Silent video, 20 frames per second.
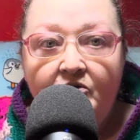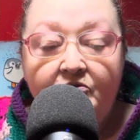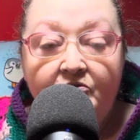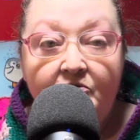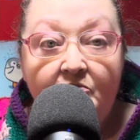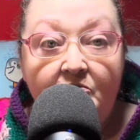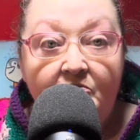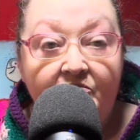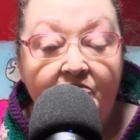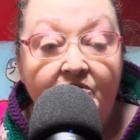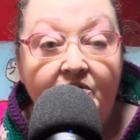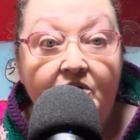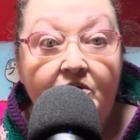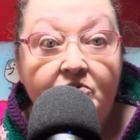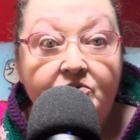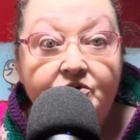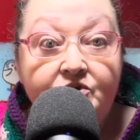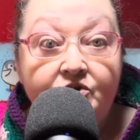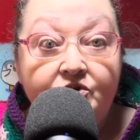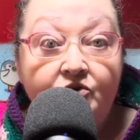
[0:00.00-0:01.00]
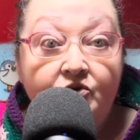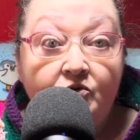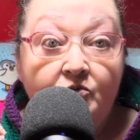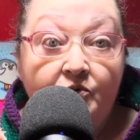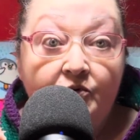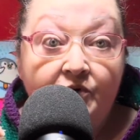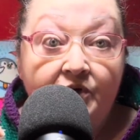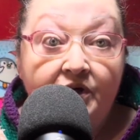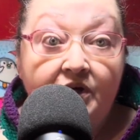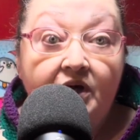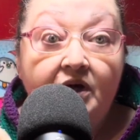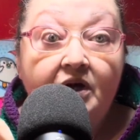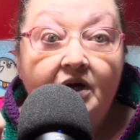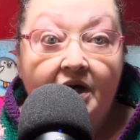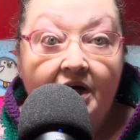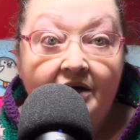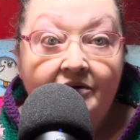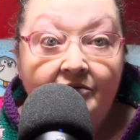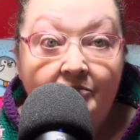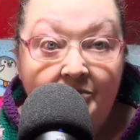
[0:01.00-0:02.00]
from brioche to normal knitting, I
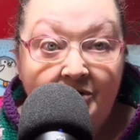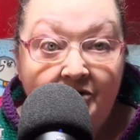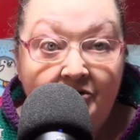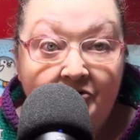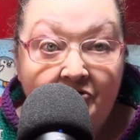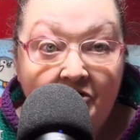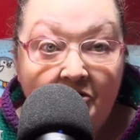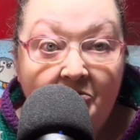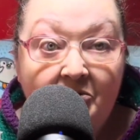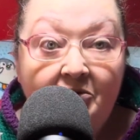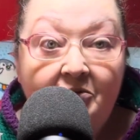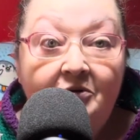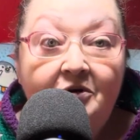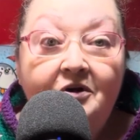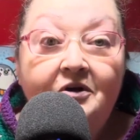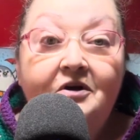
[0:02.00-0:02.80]
have a bit of trouble